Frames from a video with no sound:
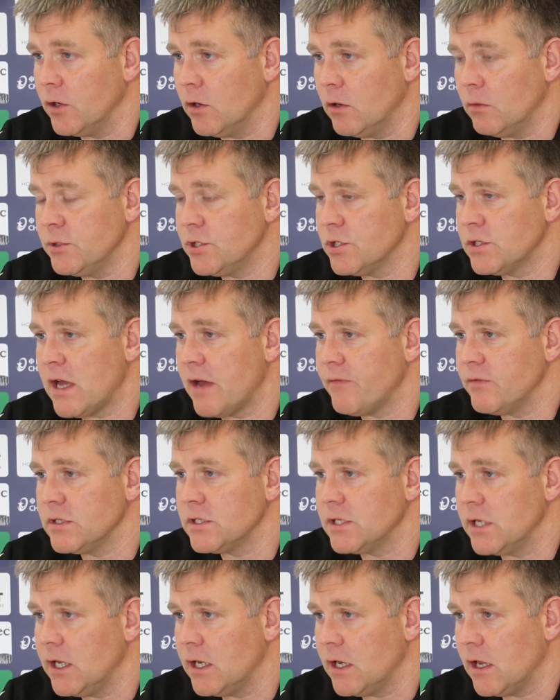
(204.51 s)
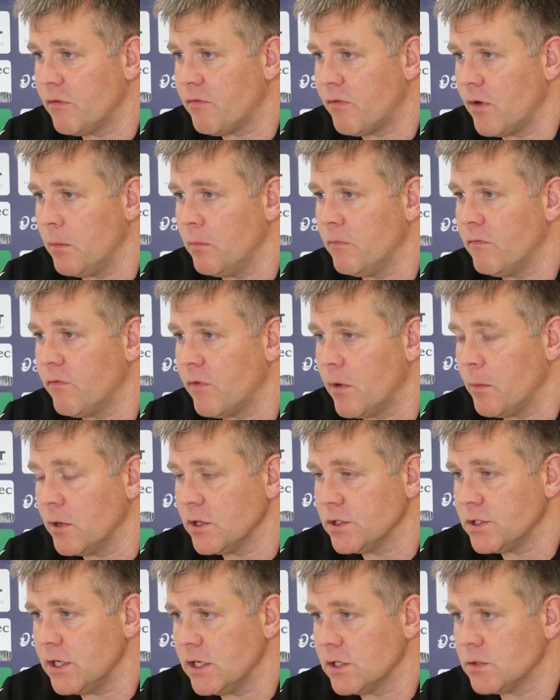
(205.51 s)
We just haven't seen that from
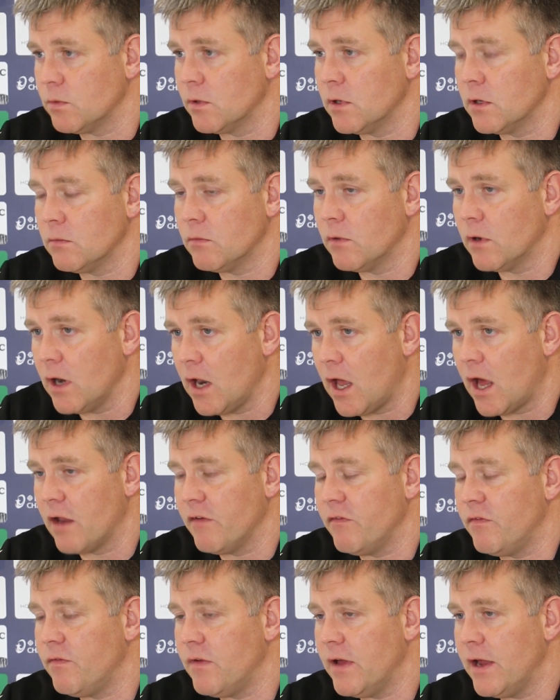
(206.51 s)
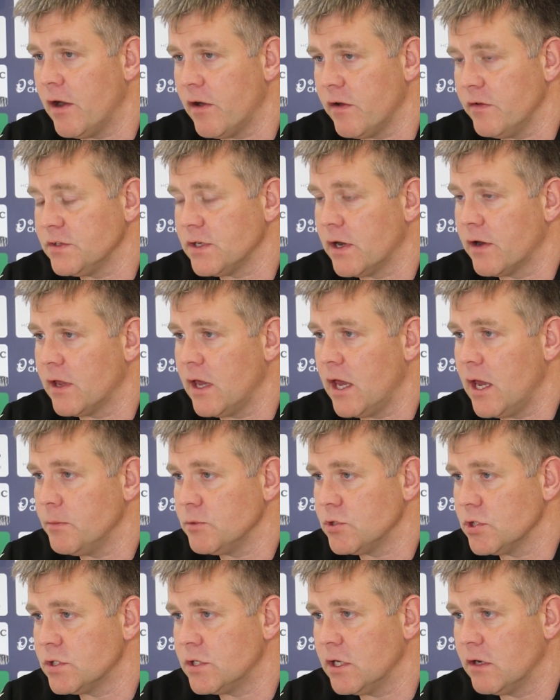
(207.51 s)
us. Yes, where a lot of areas of our
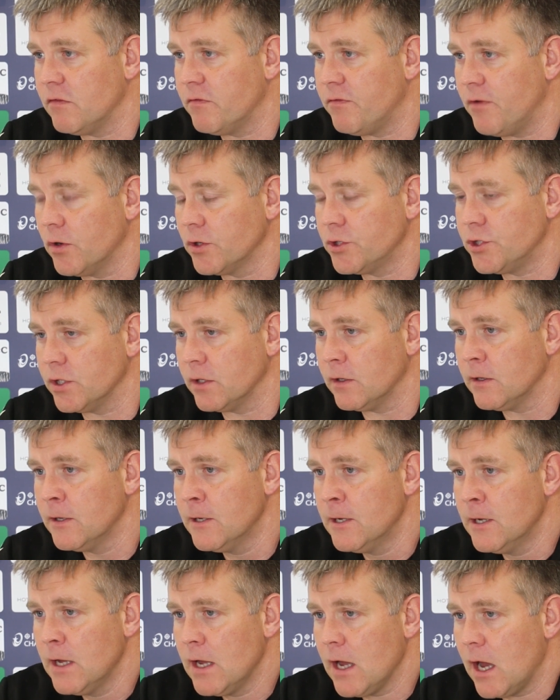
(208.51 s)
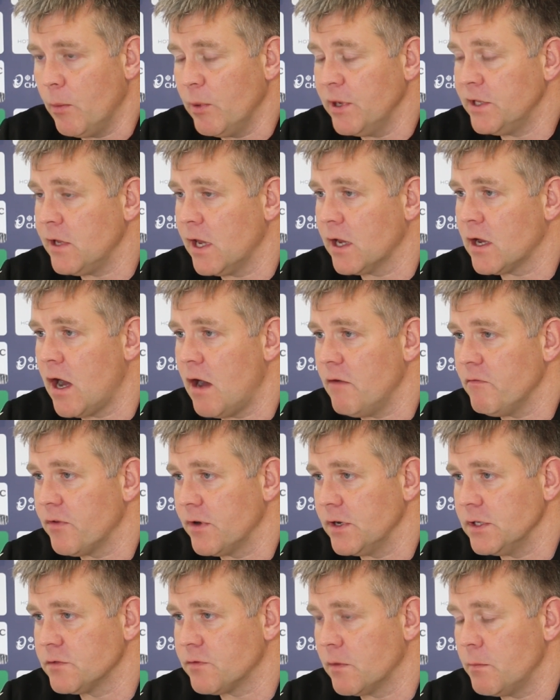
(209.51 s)
games just didn't function, and we take
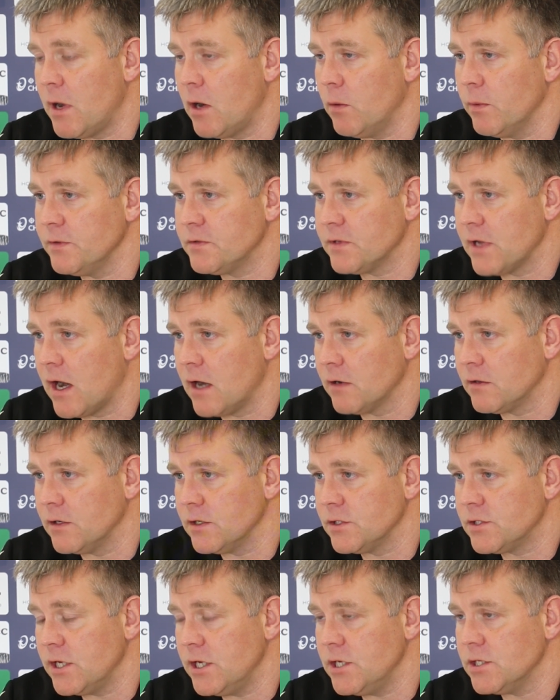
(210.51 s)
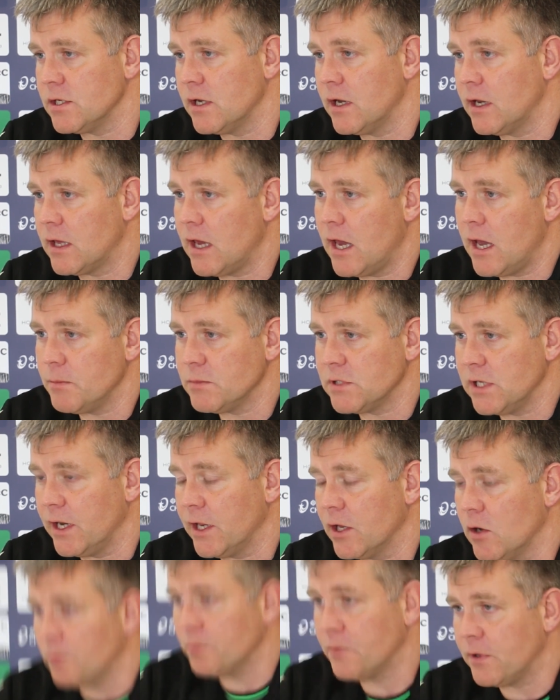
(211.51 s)
confidence from how we started the season and the games
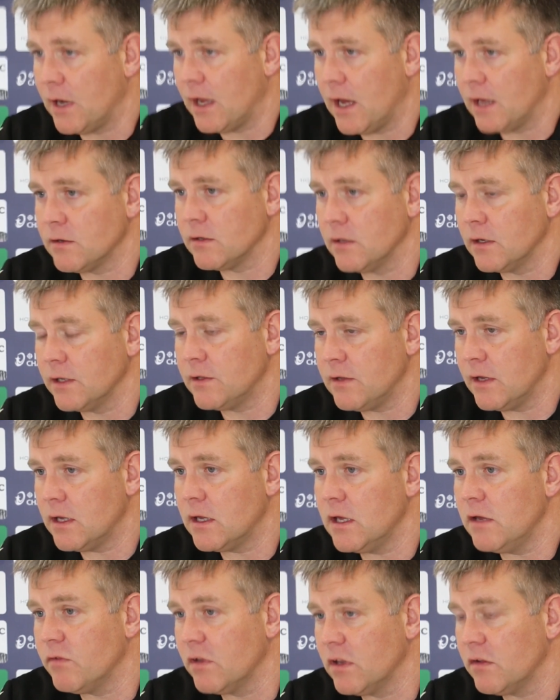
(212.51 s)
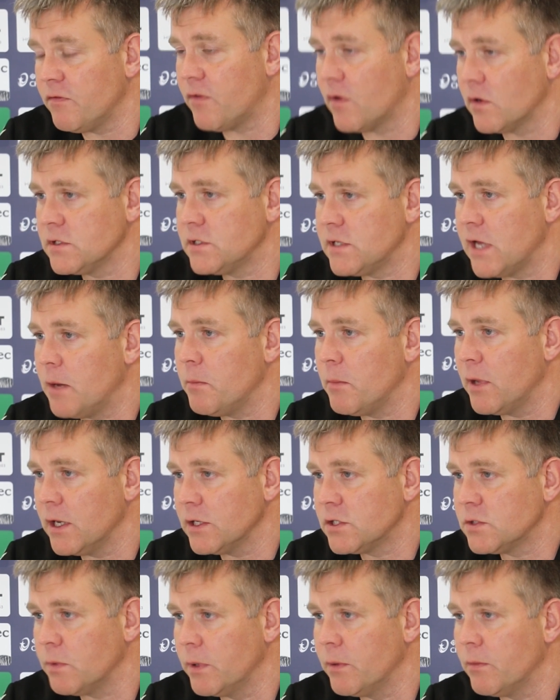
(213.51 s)
leading up to that. And I think even the first 10
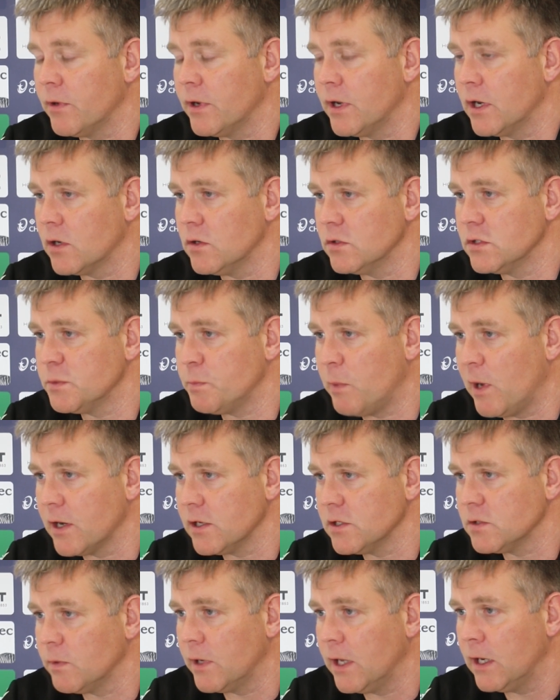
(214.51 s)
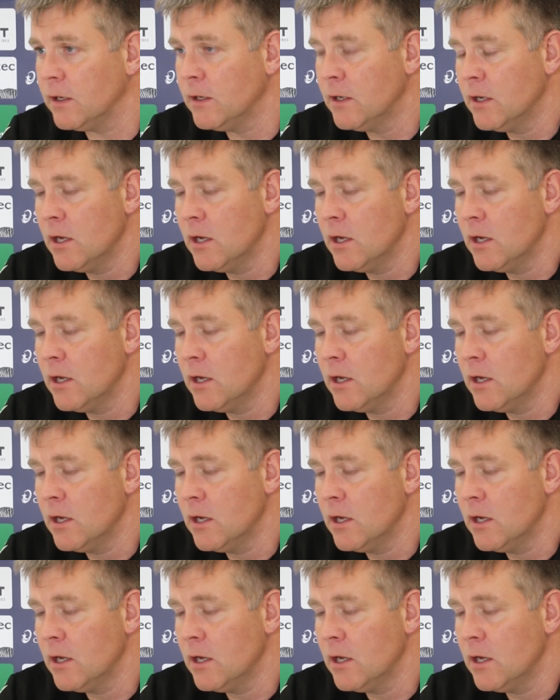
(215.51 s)
minutes we were in a good spot as well.